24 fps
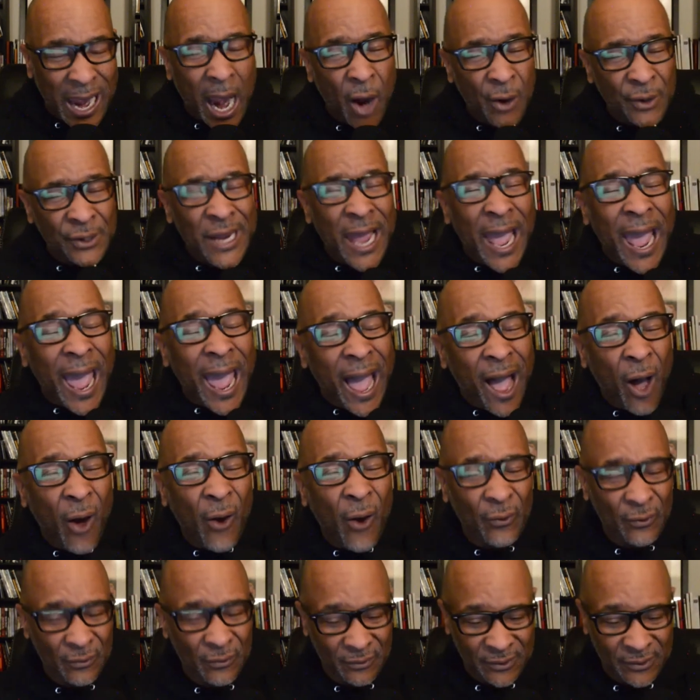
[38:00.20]
now,
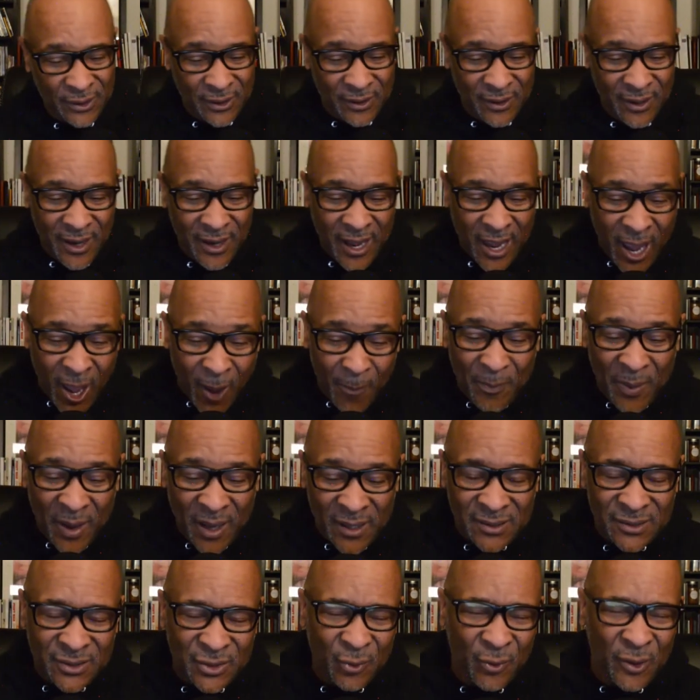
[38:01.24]
to help
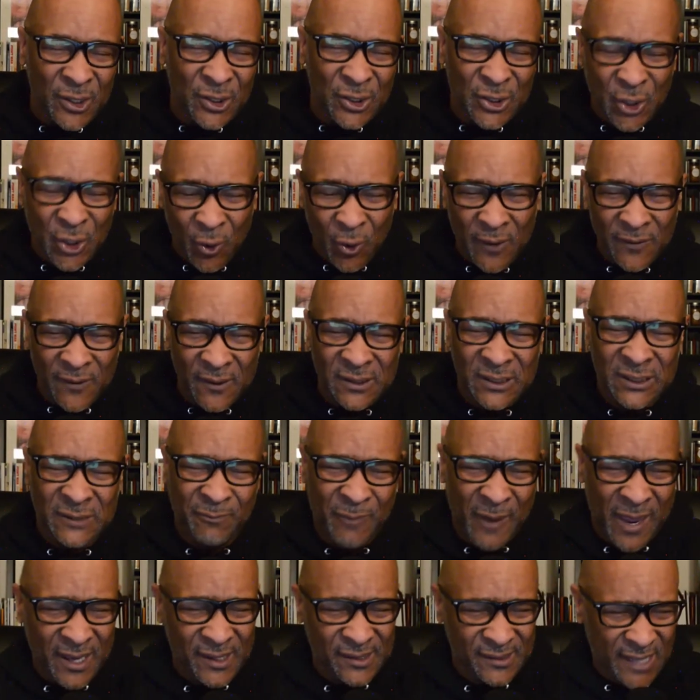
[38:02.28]
us to enjoy the
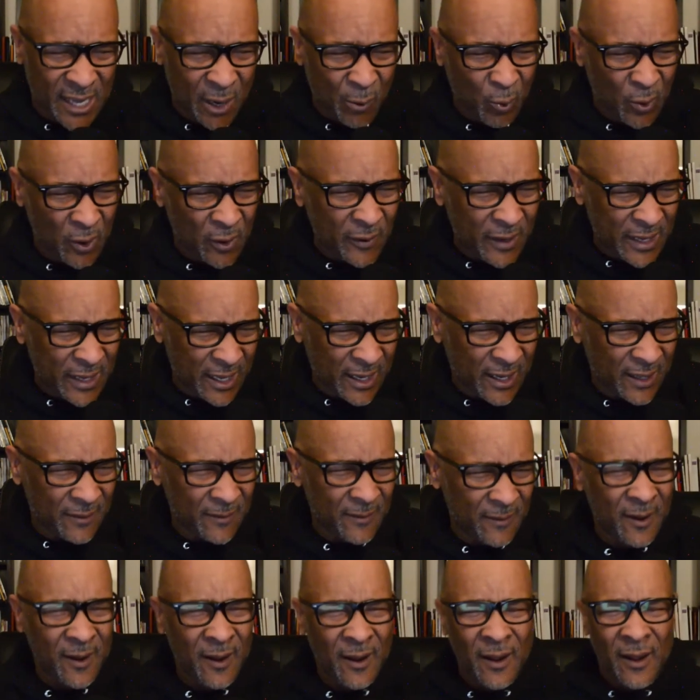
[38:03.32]
space that we're in.
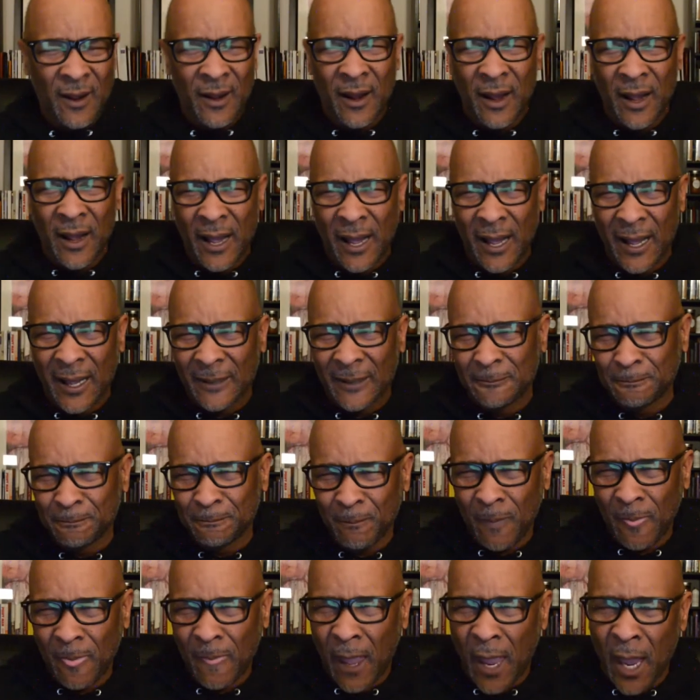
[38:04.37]

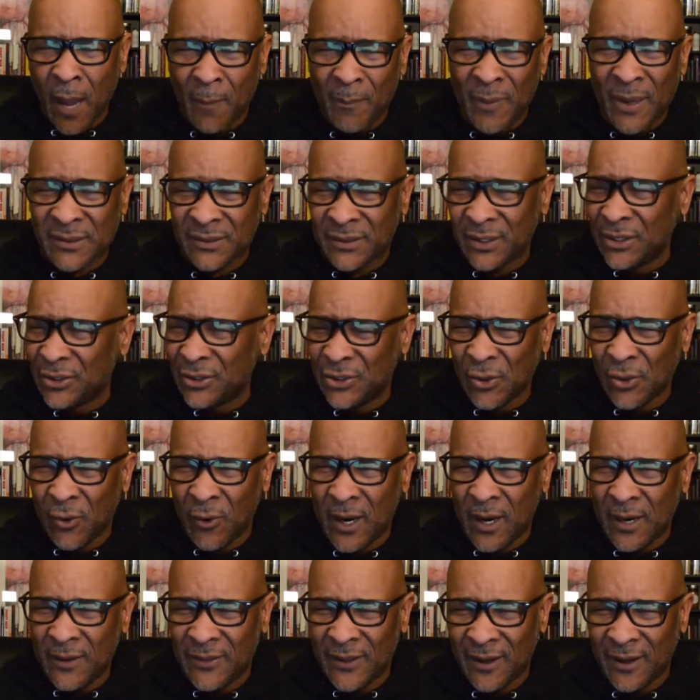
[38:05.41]
Help us to
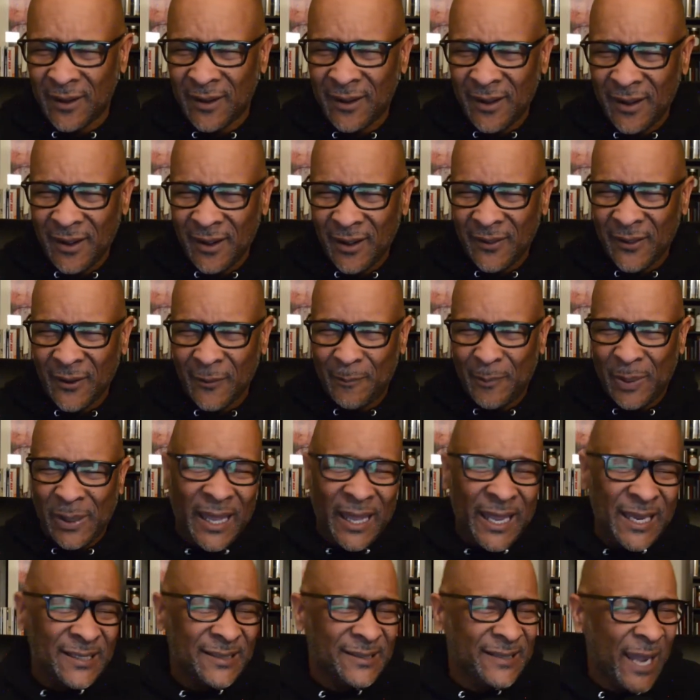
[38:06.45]
enjoy the
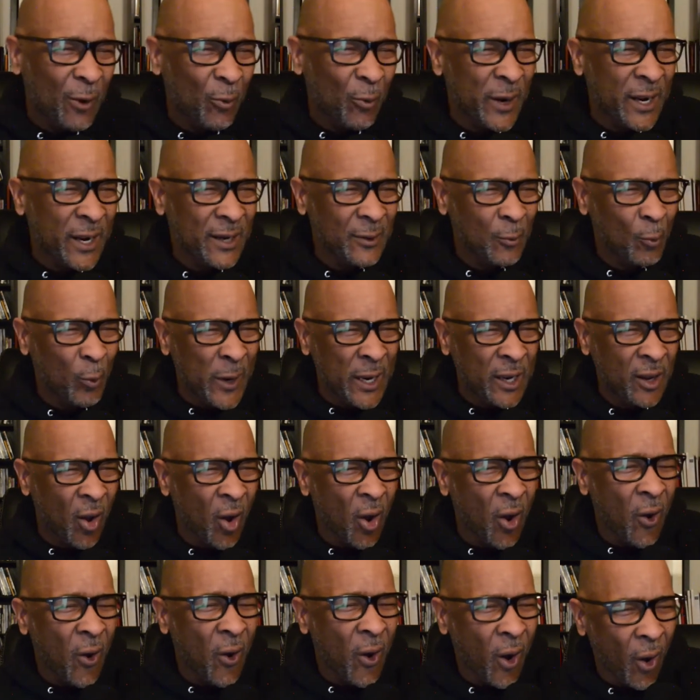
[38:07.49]
place that we
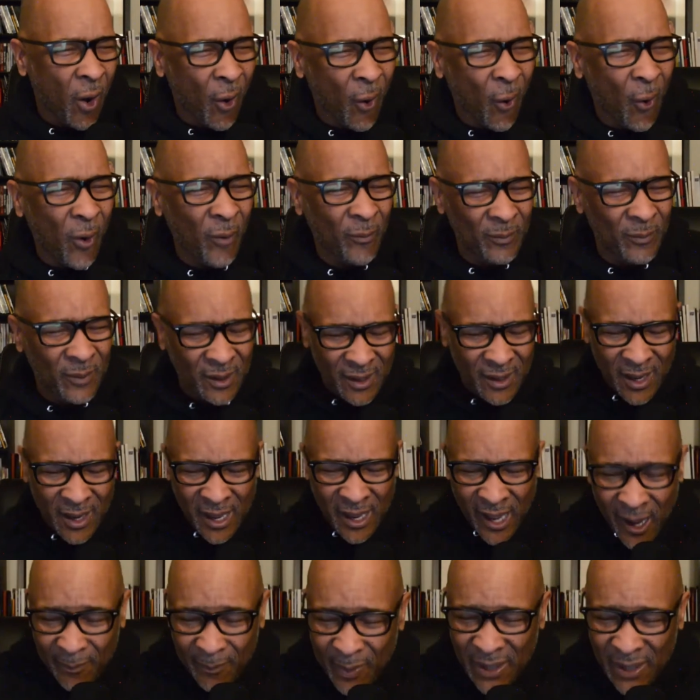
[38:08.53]
call home.
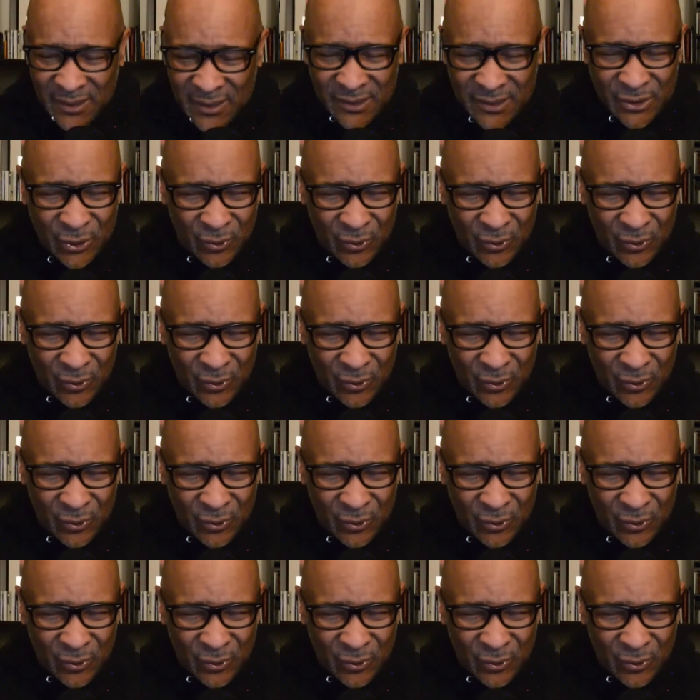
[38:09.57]
Help us to